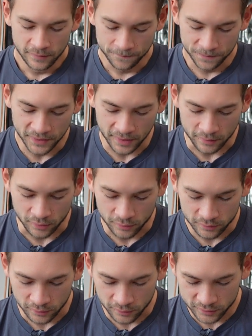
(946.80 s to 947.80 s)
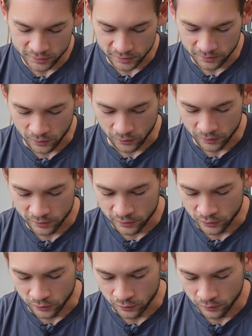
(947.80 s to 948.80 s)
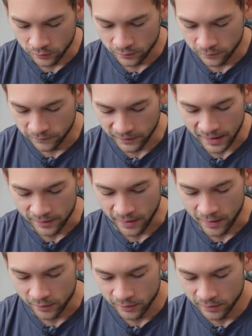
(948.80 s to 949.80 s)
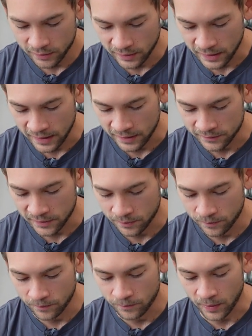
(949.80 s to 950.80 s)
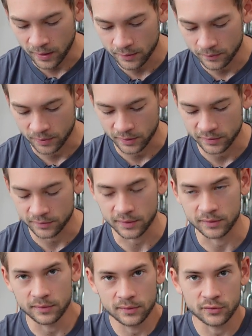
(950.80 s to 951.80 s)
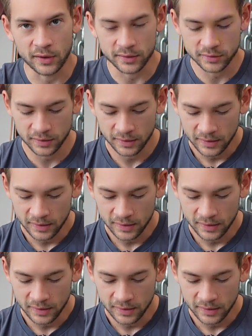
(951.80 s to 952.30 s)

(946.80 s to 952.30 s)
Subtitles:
that arch is going to flatten out, and this bottom part is going to stretch.